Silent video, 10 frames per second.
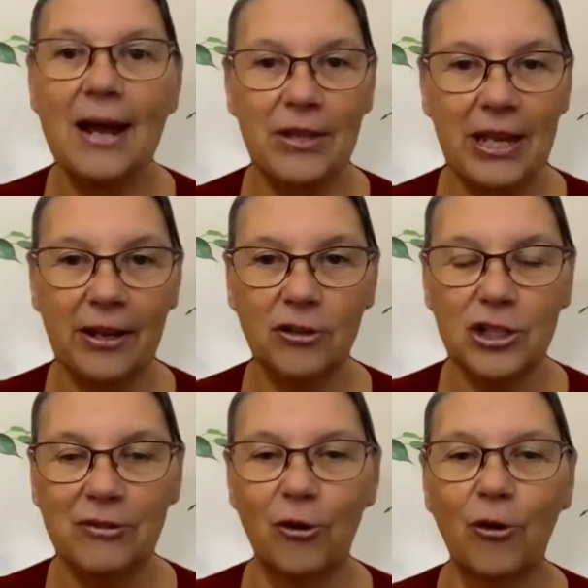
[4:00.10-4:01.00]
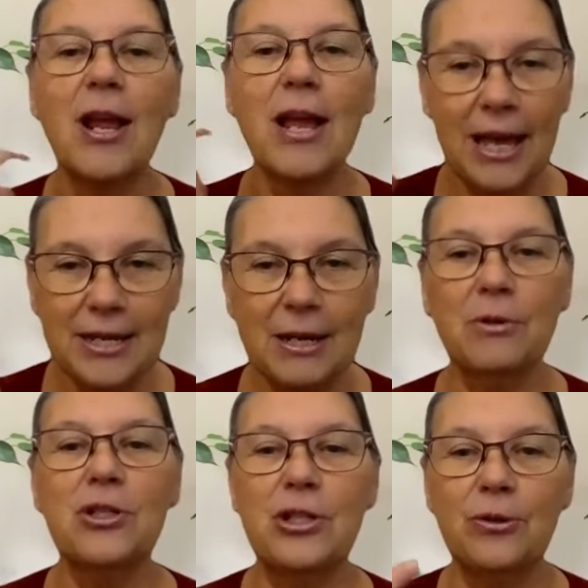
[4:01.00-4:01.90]
have the energy for, and
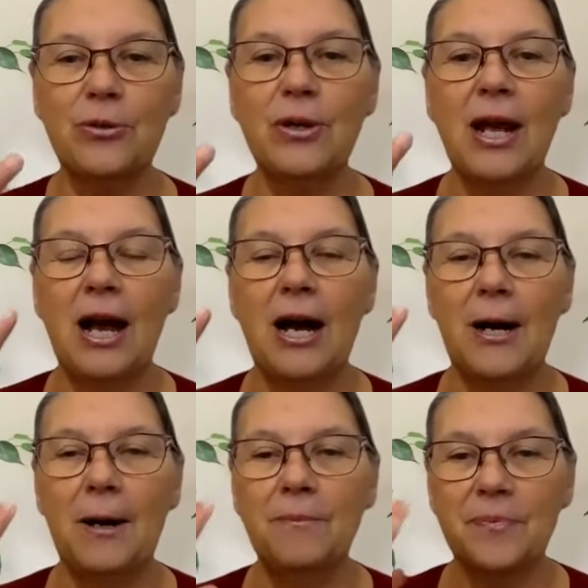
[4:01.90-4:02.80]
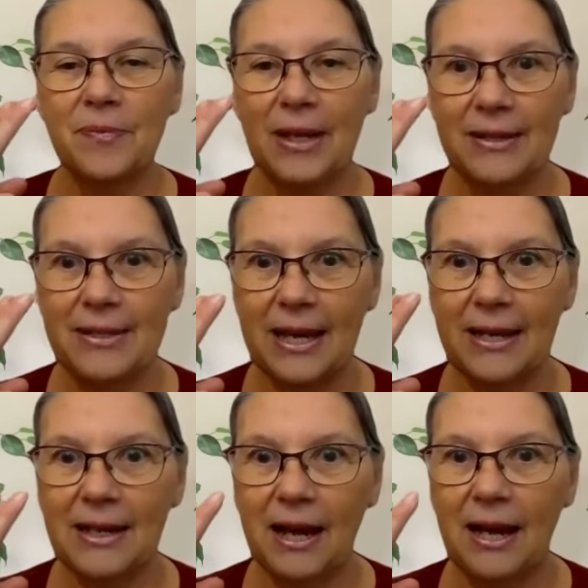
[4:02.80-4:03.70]
number two,
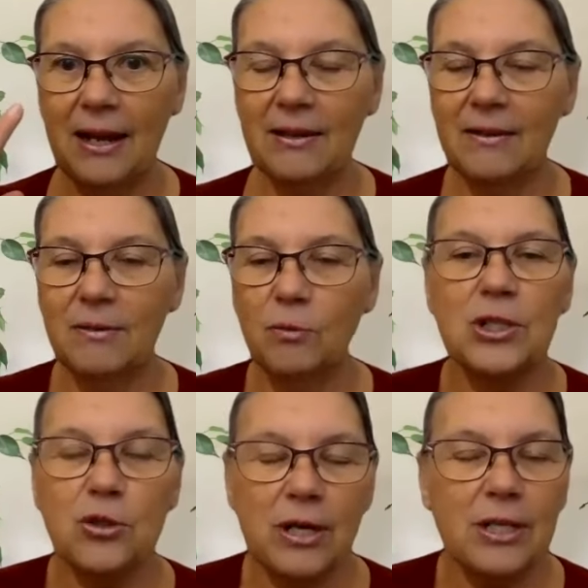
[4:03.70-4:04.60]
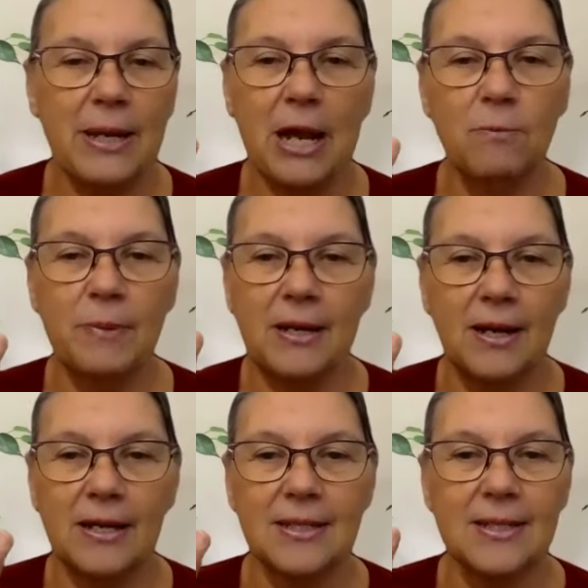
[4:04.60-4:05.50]
that would stress me out
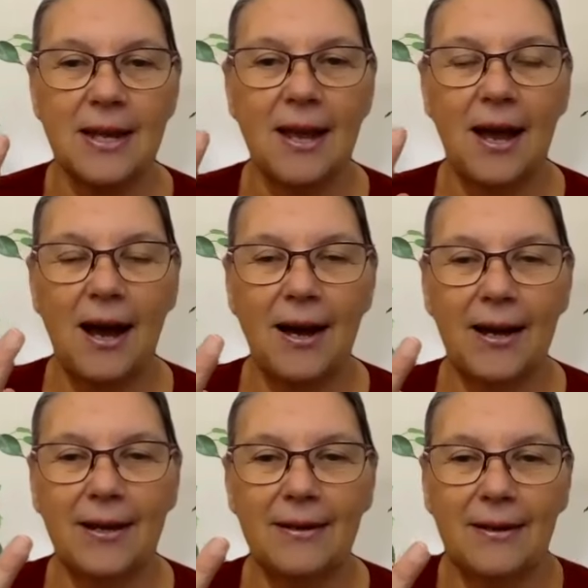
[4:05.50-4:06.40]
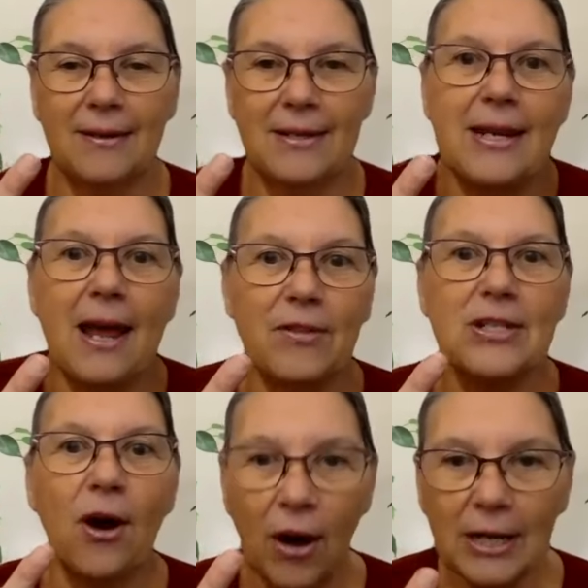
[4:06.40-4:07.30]
because I didn't have the
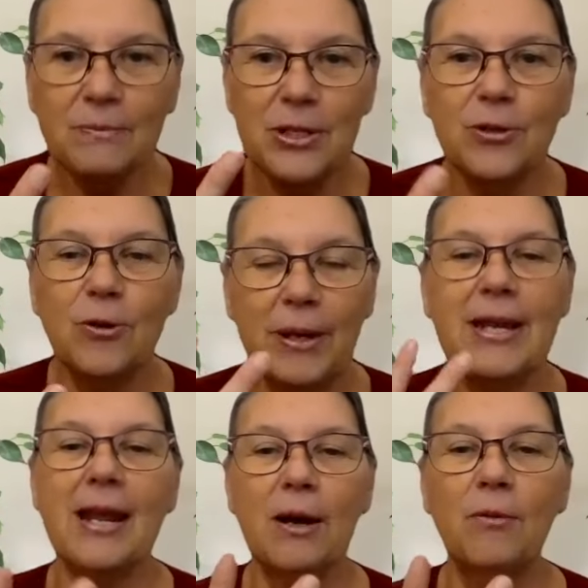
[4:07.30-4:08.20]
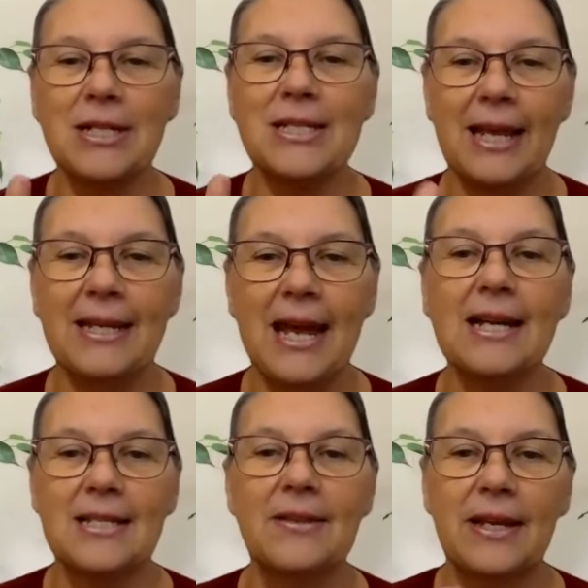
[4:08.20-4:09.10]
time to do it, but yet I would say
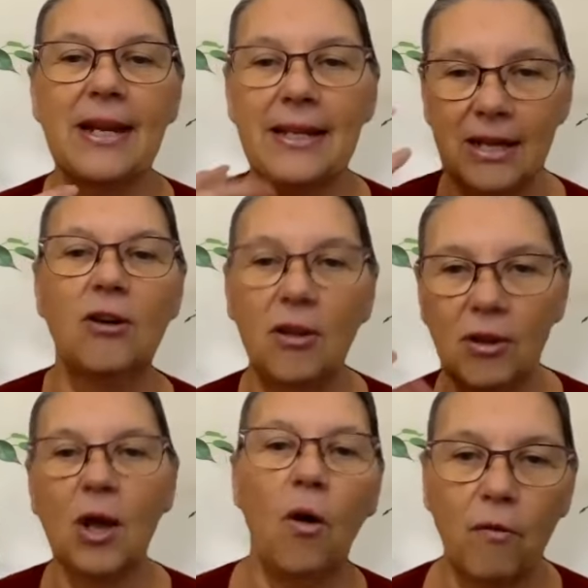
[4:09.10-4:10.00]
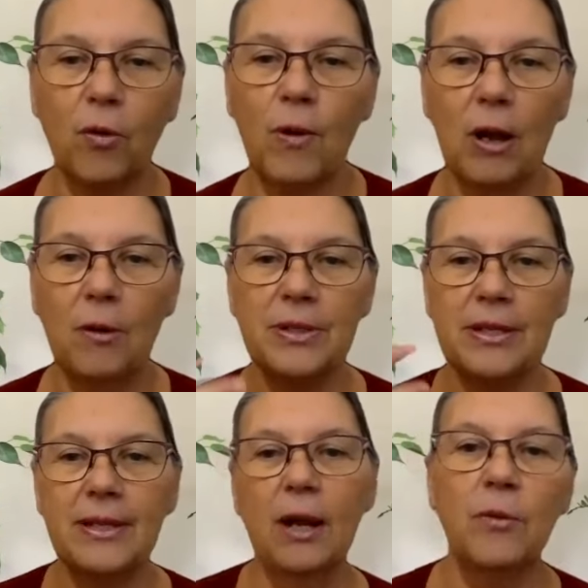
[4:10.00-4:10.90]
yes, and then I'd get all overwhelmed,
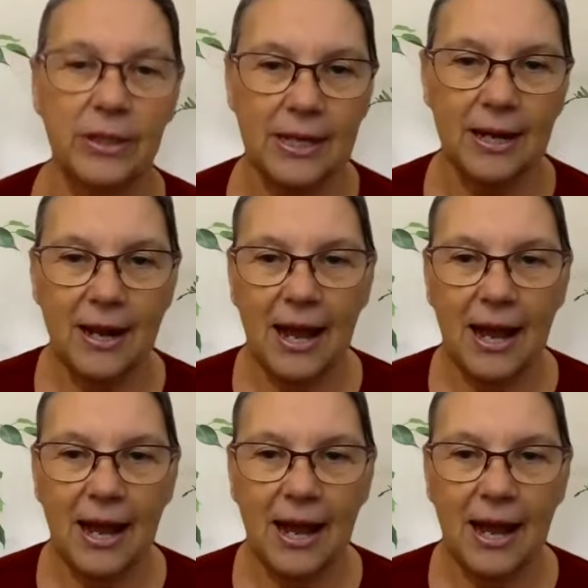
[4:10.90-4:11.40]
and then I wouldn't.